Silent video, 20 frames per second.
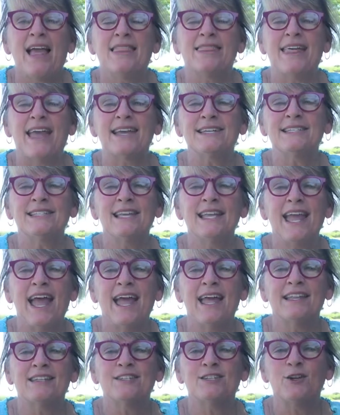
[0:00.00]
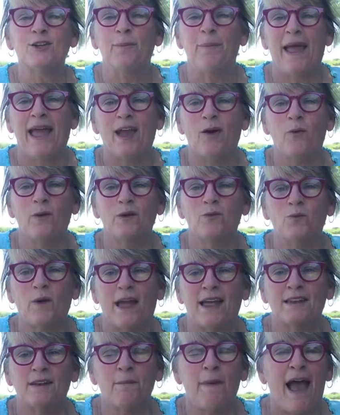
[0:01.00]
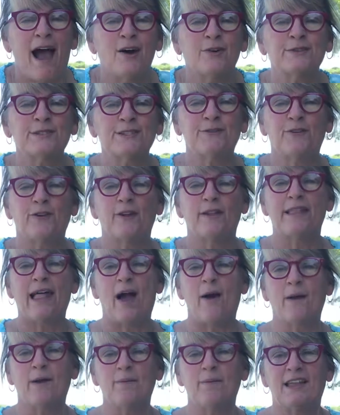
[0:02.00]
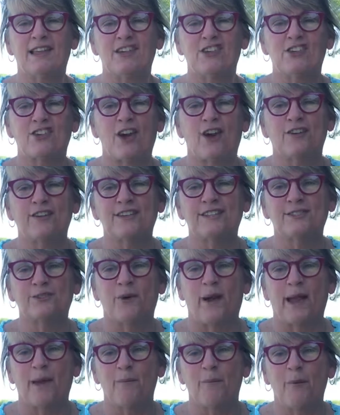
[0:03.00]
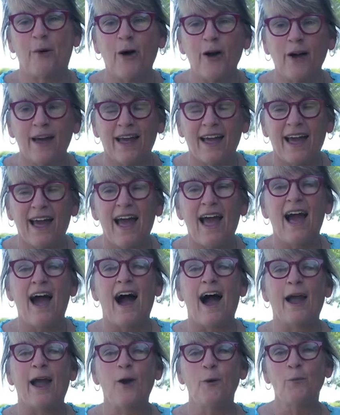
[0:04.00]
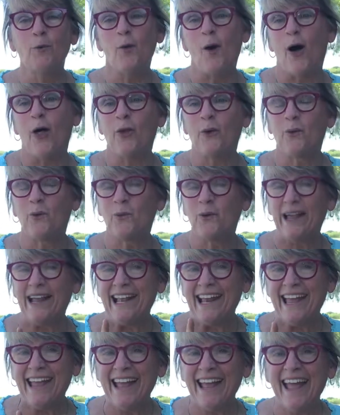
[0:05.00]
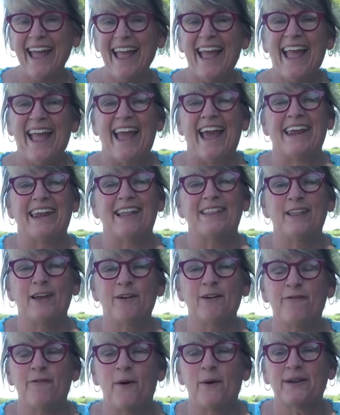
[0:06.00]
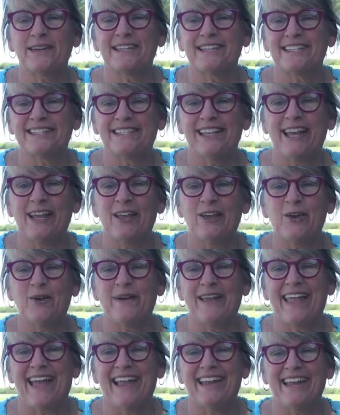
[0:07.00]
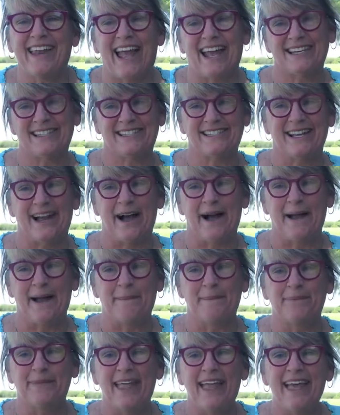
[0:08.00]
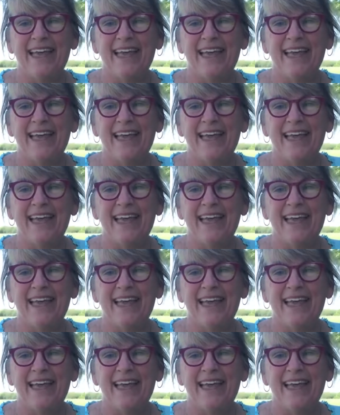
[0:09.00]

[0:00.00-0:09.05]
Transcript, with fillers: Thanks again to Penguin Random House for allowing me to share this great book. I hope you all are reading and I look forward to seeing you again next time.